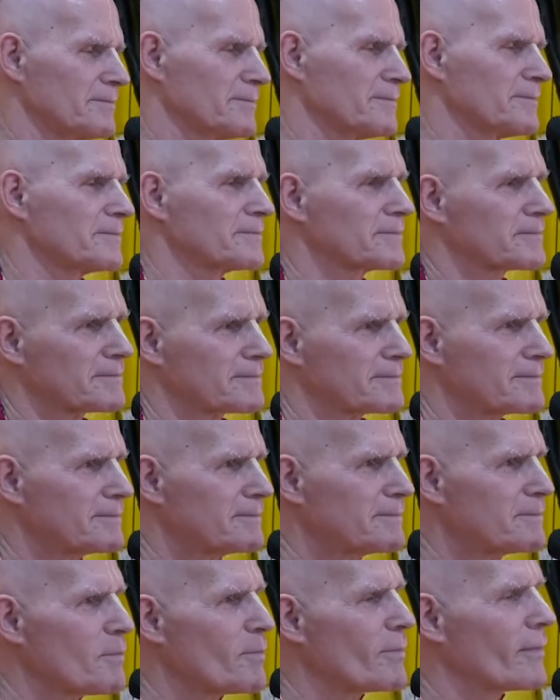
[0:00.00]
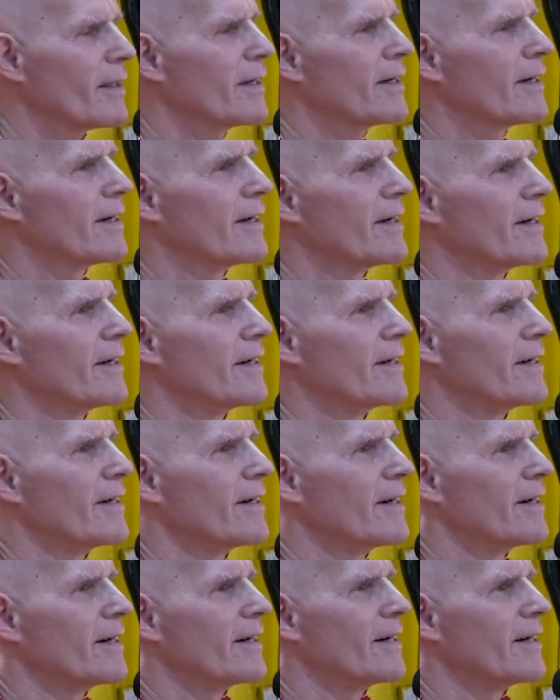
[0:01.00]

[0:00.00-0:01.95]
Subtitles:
(silence)